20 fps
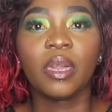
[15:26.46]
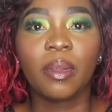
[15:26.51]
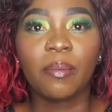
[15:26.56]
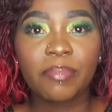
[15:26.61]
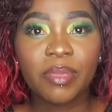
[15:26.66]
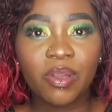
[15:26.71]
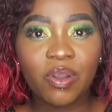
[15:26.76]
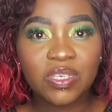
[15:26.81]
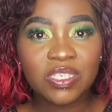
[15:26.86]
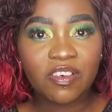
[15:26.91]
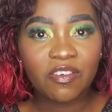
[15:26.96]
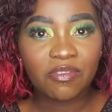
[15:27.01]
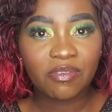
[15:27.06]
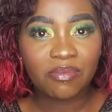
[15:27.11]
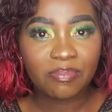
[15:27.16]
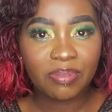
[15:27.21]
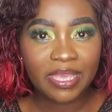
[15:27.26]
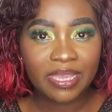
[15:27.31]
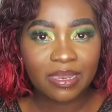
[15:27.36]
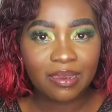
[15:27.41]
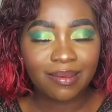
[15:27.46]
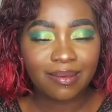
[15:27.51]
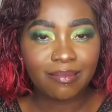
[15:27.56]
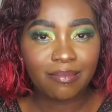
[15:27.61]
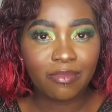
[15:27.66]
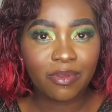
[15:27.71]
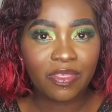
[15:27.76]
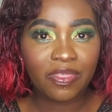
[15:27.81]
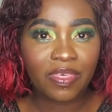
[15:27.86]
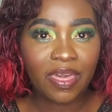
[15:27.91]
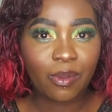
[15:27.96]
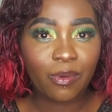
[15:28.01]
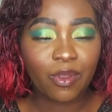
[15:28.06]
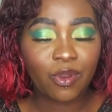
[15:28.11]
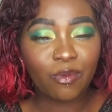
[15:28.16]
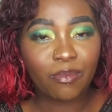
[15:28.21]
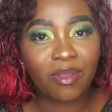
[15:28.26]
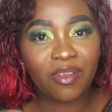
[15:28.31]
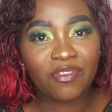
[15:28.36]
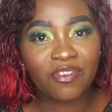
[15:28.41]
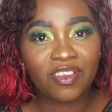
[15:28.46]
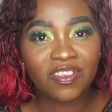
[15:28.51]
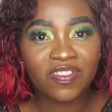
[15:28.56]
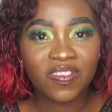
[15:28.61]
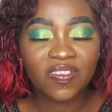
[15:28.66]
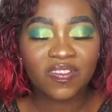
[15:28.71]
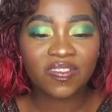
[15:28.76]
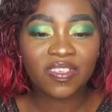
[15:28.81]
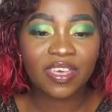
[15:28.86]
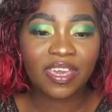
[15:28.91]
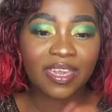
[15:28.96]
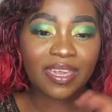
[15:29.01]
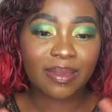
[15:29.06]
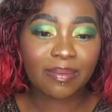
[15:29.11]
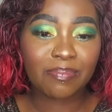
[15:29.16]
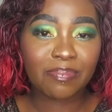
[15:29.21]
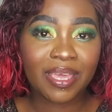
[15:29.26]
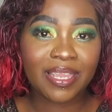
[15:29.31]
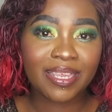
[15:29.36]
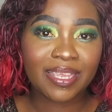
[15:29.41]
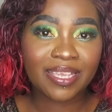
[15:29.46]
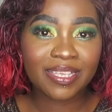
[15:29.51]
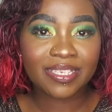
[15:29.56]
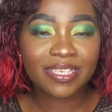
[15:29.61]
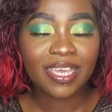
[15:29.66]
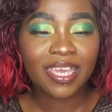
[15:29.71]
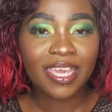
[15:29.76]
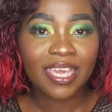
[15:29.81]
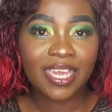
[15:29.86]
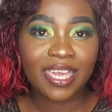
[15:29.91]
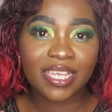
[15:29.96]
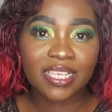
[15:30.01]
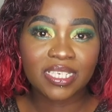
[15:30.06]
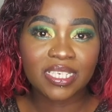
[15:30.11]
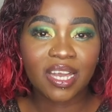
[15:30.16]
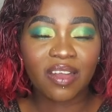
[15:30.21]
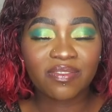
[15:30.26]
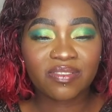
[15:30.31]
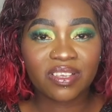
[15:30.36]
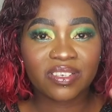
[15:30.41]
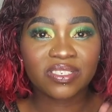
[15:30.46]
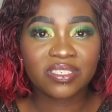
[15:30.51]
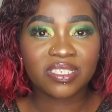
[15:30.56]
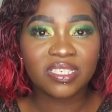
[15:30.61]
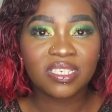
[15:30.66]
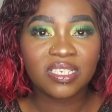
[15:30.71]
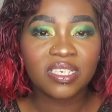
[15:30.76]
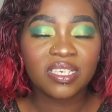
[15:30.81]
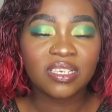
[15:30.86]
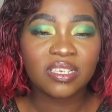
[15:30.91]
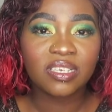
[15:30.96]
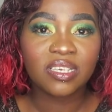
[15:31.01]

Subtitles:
because I've been playing around with like one of my friends' like palette, and after she,